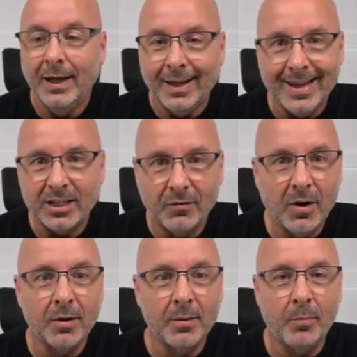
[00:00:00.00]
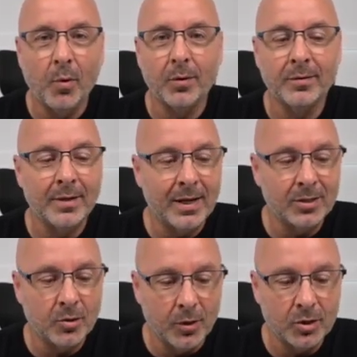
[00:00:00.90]
And that's very important
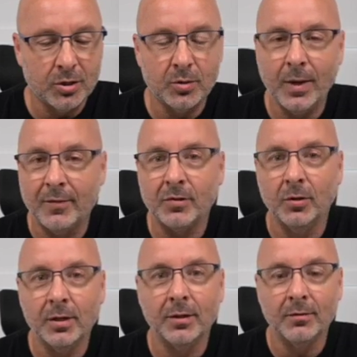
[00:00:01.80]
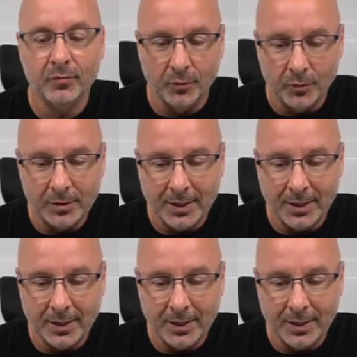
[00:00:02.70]
as Christians. We have to look at the fruit.